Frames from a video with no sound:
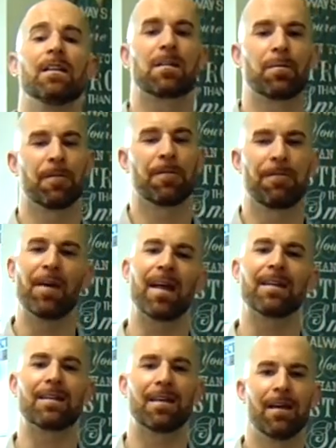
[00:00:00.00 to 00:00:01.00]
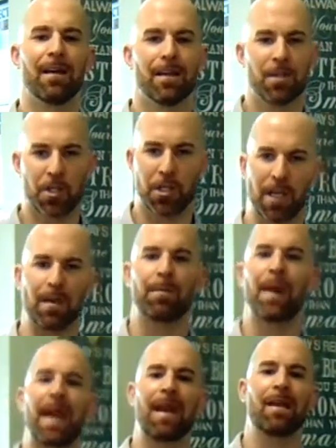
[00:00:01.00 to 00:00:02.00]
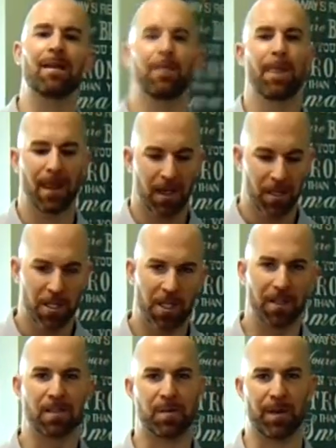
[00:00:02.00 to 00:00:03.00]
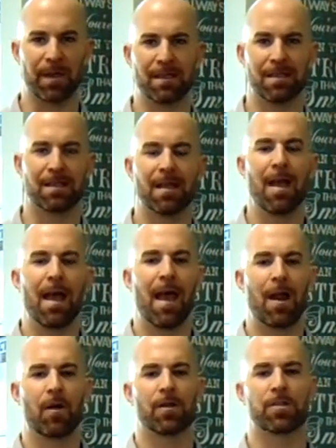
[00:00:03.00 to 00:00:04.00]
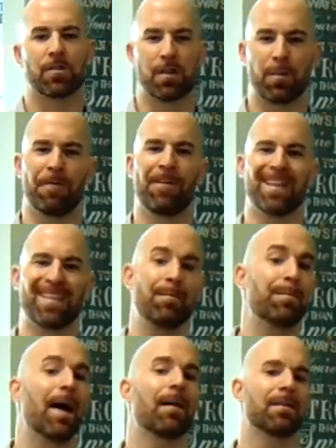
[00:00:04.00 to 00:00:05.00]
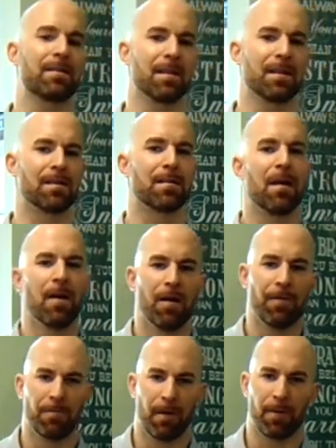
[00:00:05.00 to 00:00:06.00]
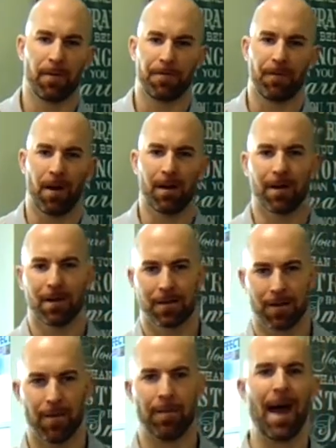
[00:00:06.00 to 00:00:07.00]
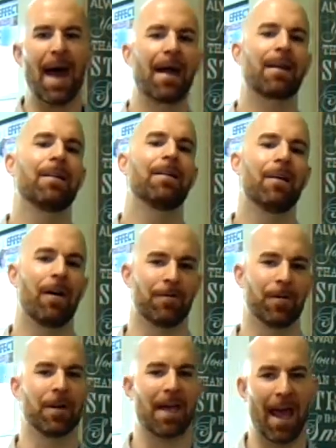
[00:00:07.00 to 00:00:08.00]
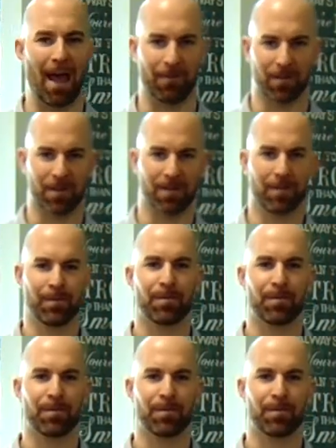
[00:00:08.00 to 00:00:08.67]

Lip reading: to prevent shin pain, shin splints, and also to prevent imbalances from the front to the back of your calves.